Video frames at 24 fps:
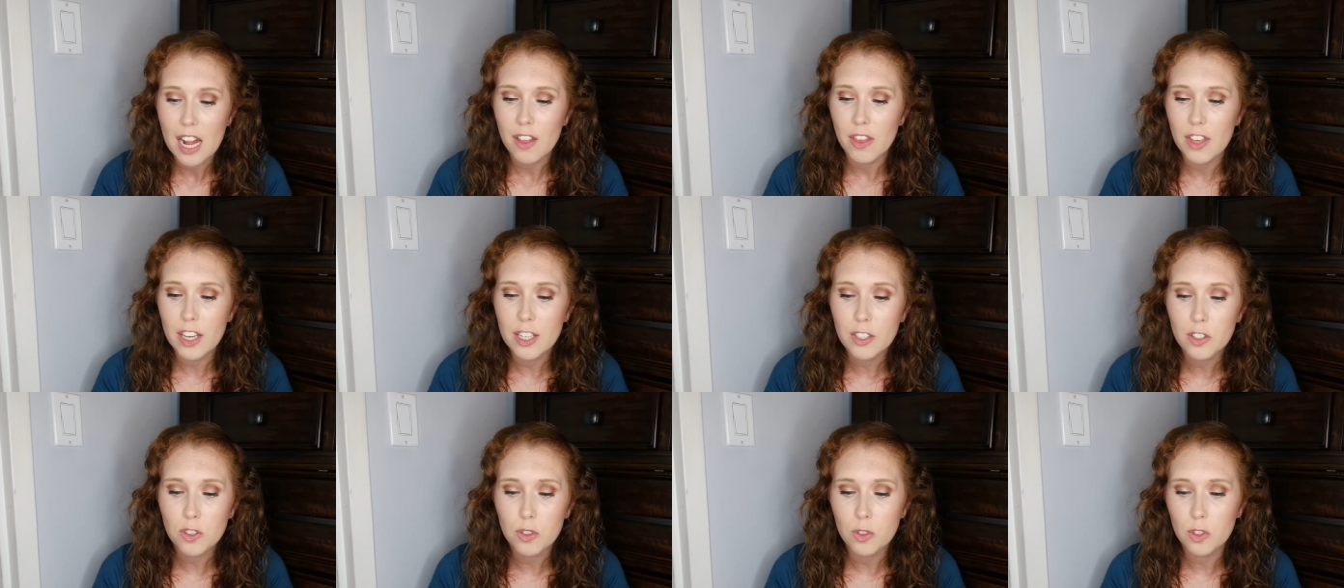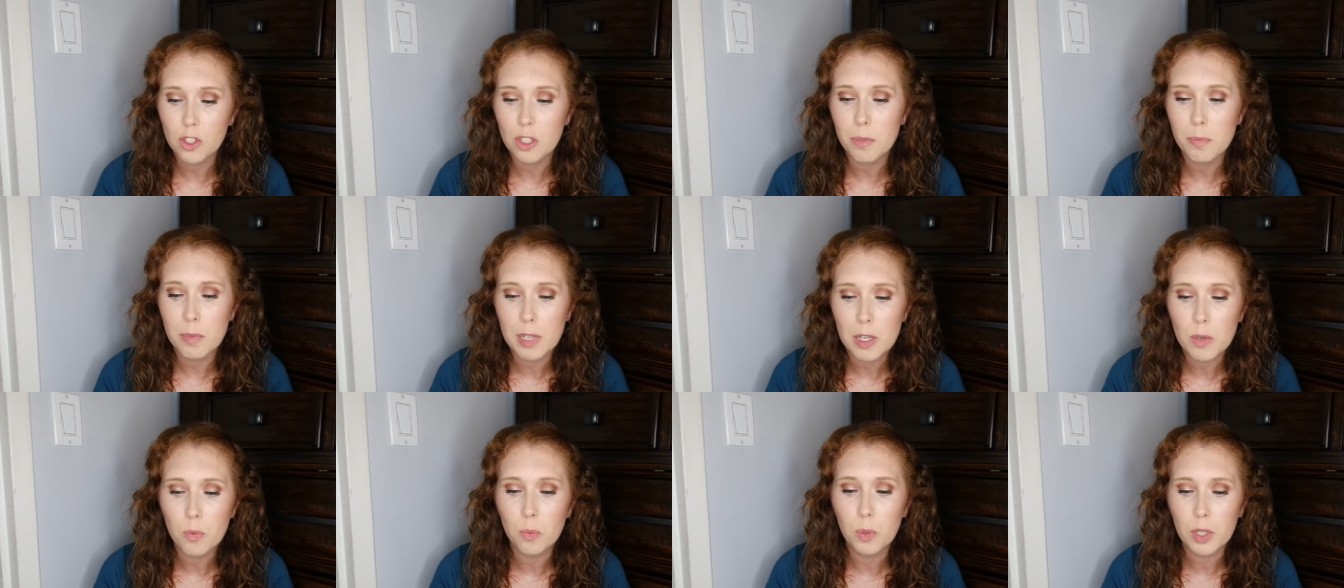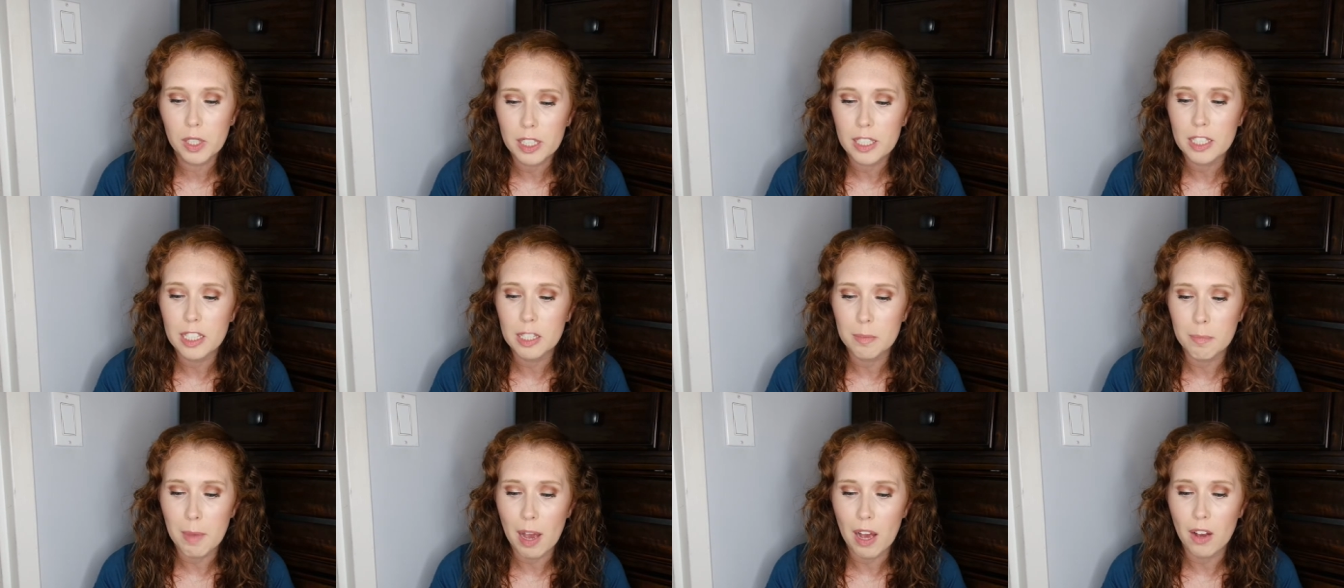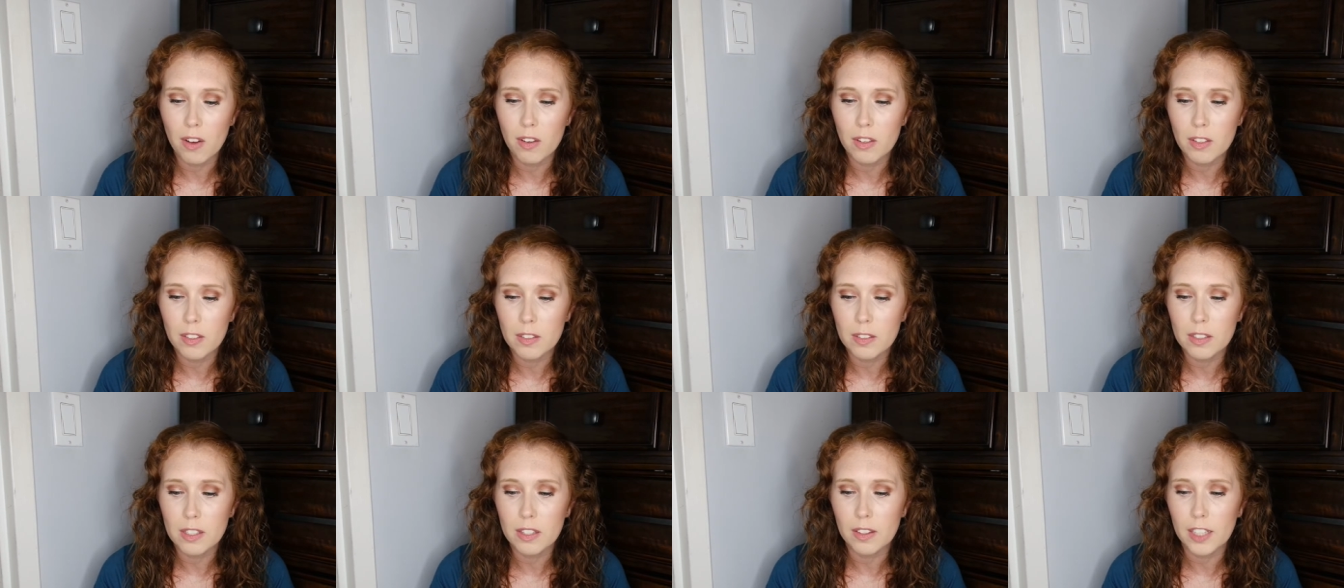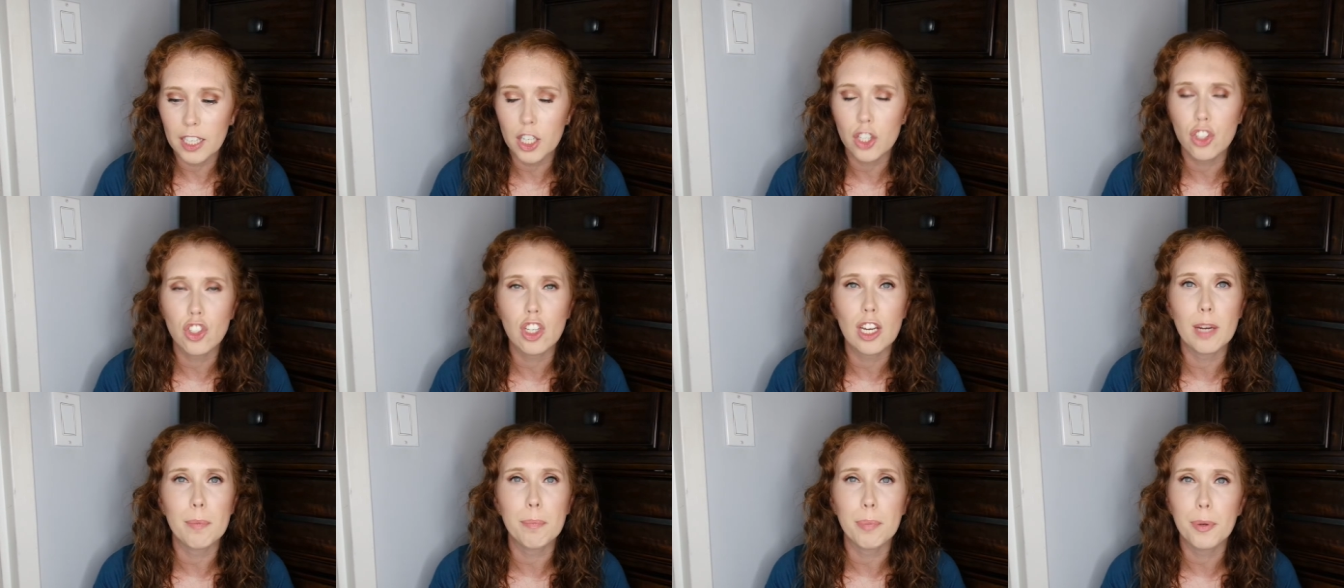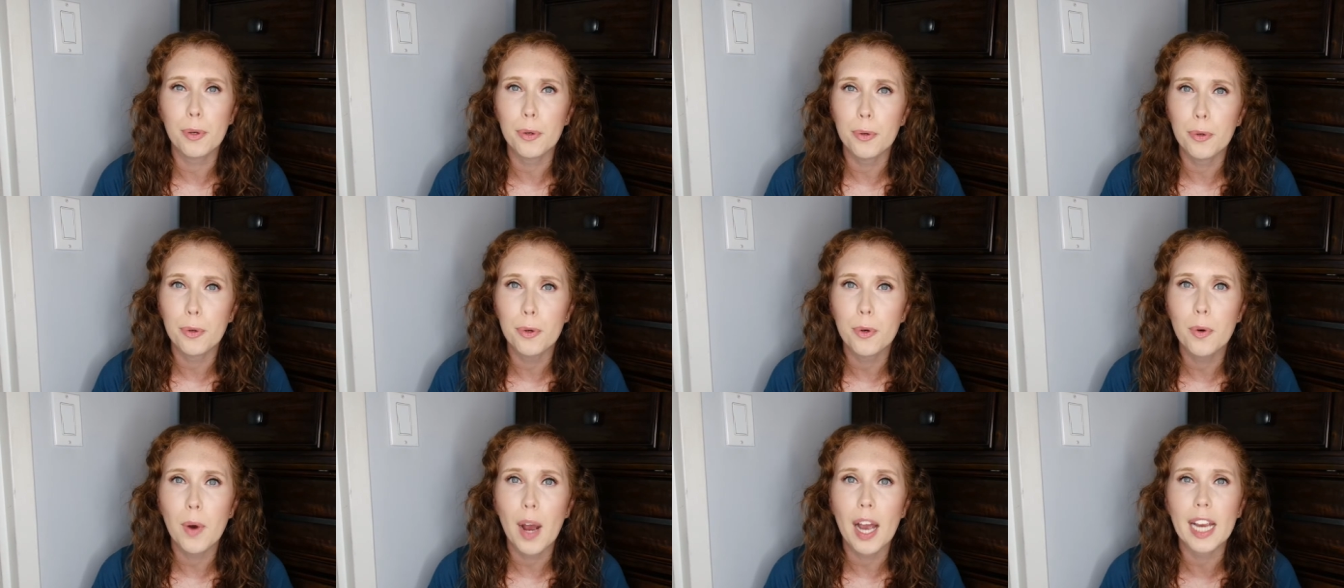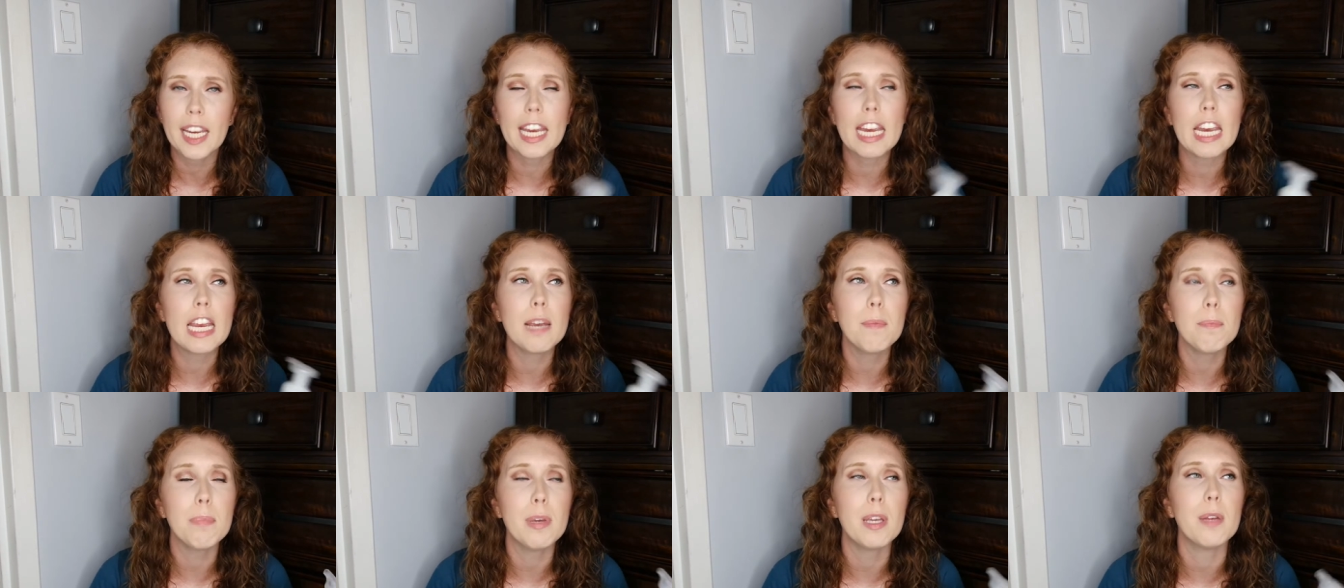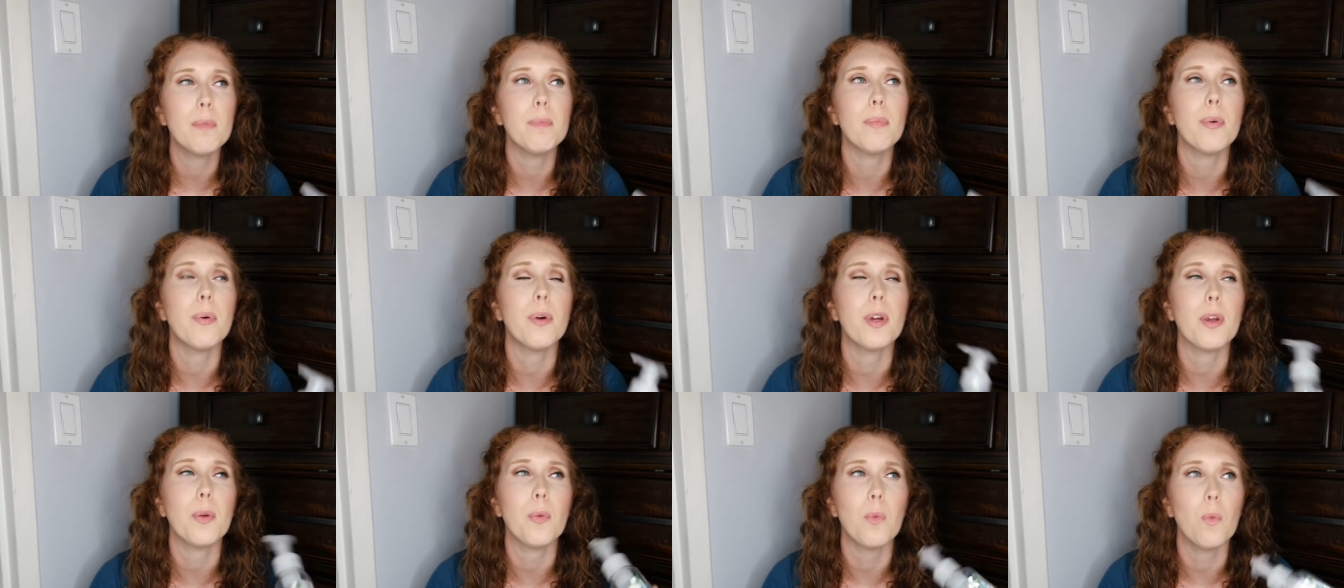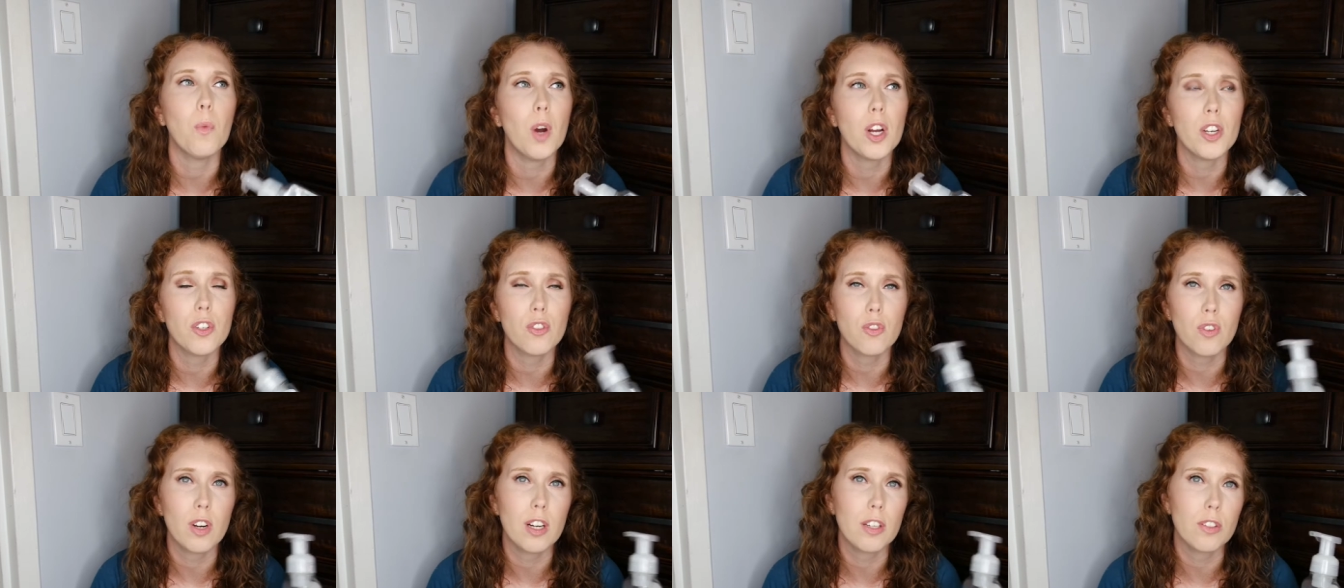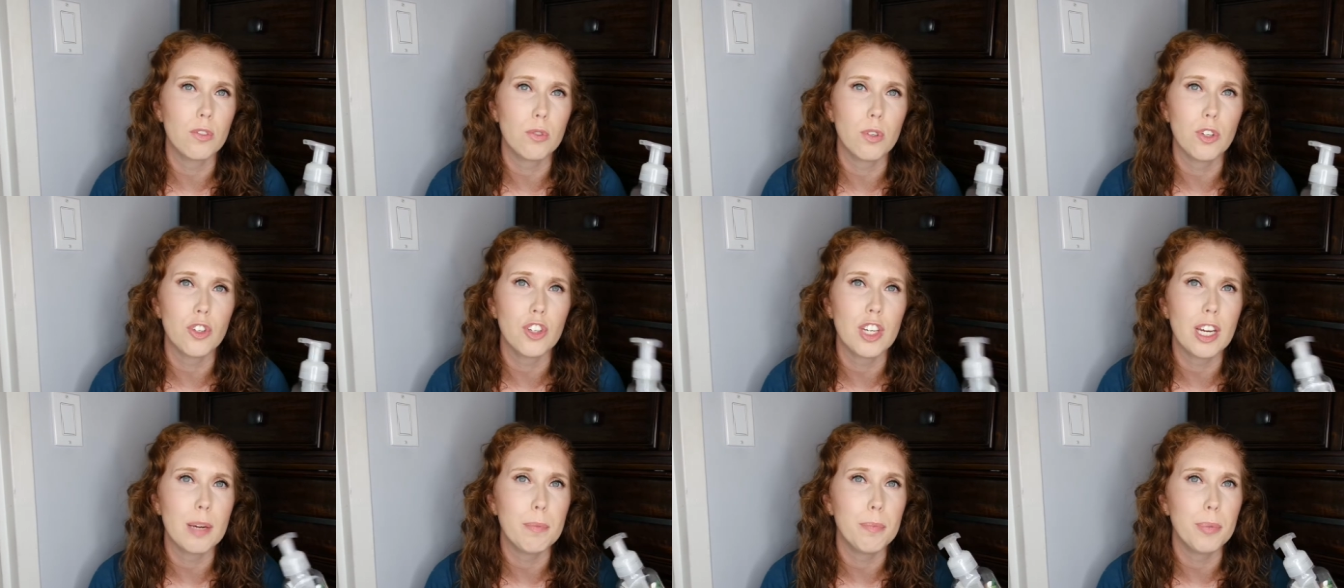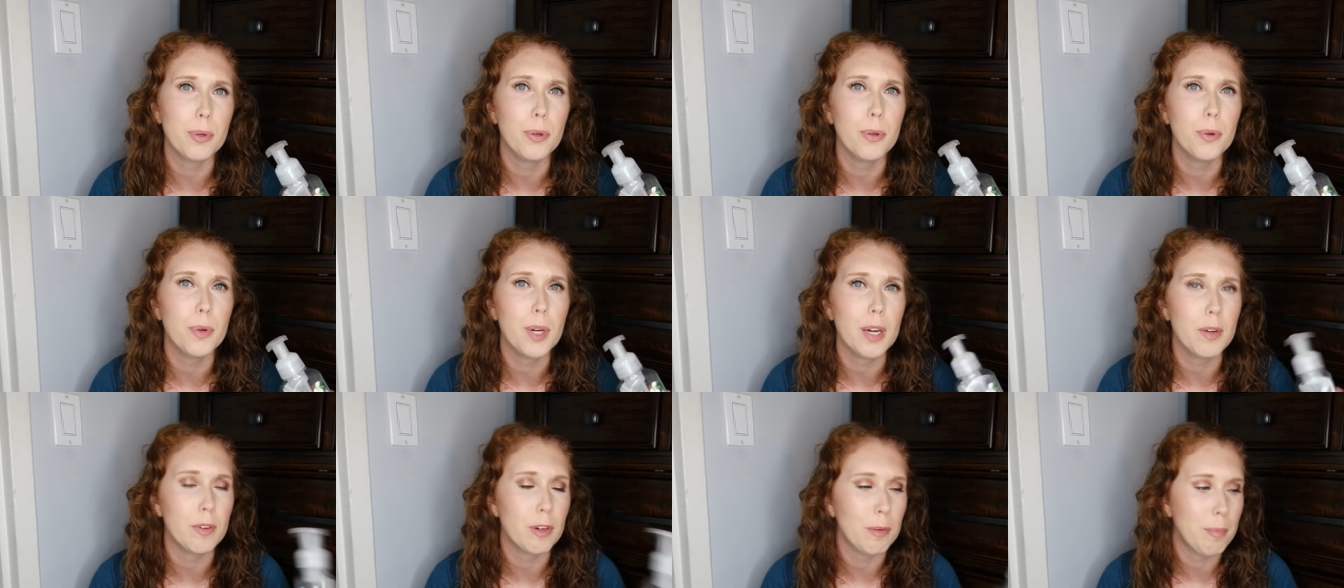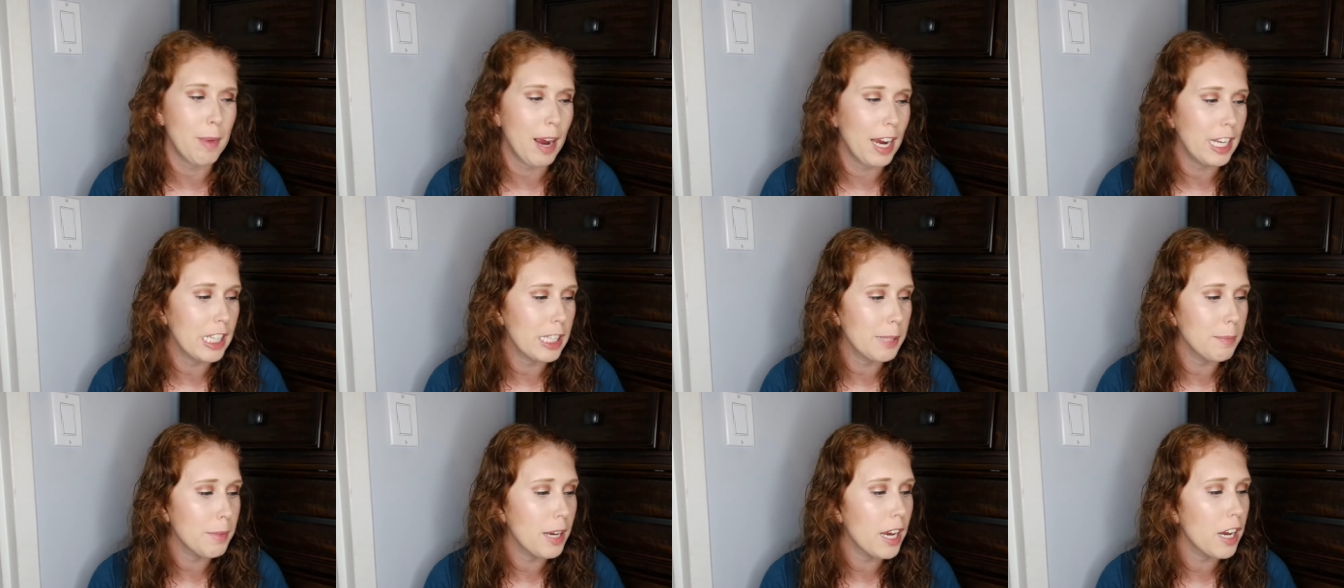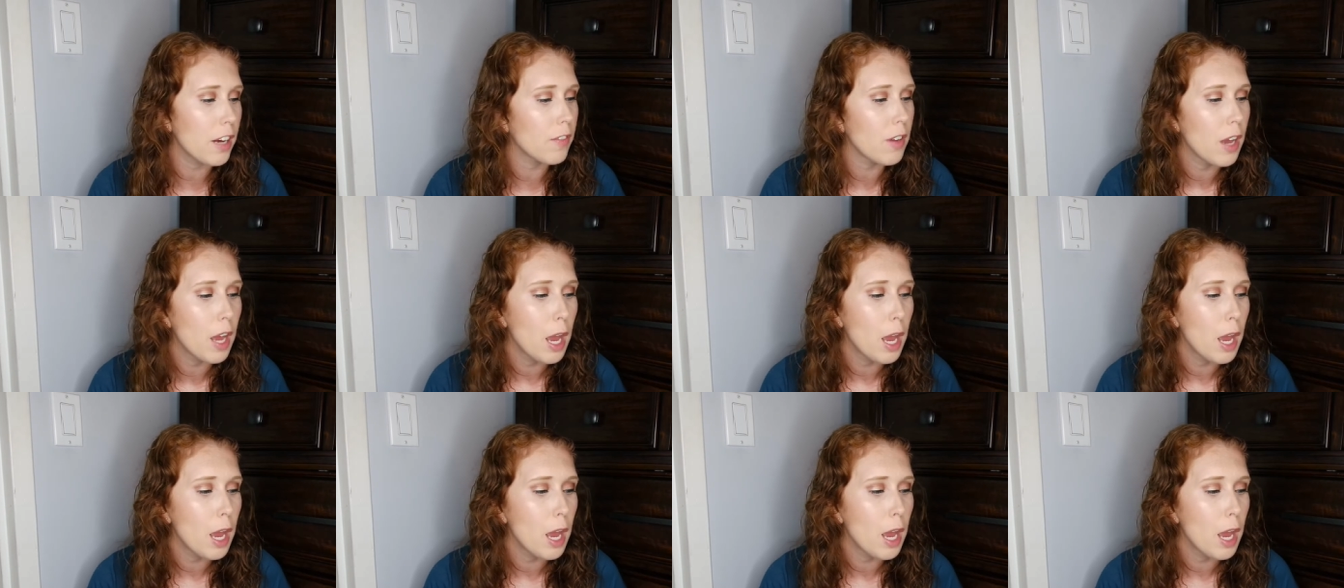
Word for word: This to me really smells like a shampoo. I can't pinpoint what drugstore shampoo it reminds me of,